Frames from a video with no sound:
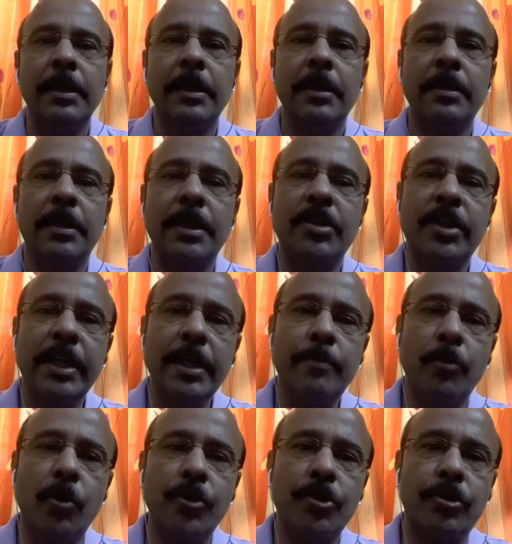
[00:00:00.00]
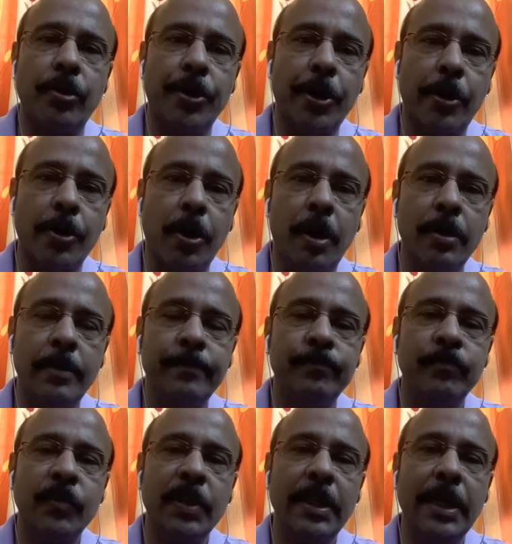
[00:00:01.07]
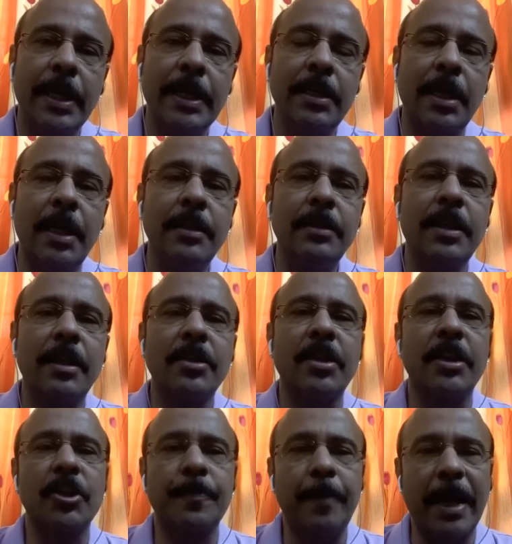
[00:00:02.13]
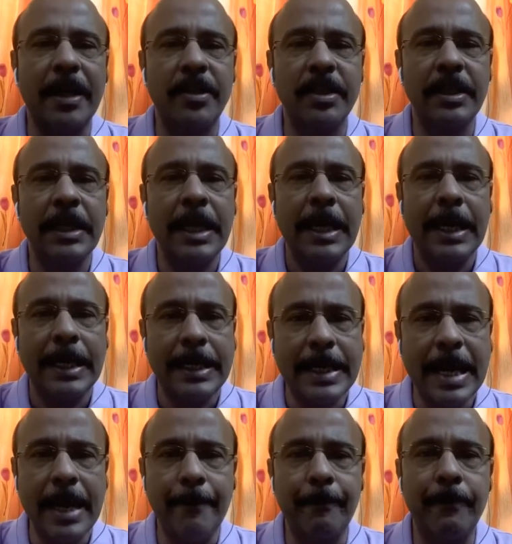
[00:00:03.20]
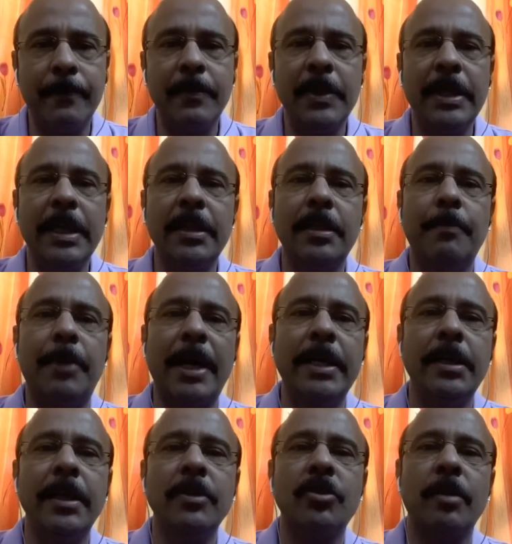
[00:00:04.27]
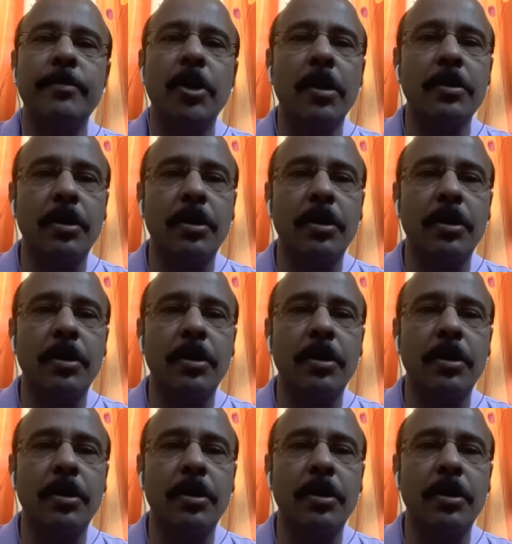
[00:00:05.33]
The scene moves to New York, and Antar suspects gap in the findings of Dr.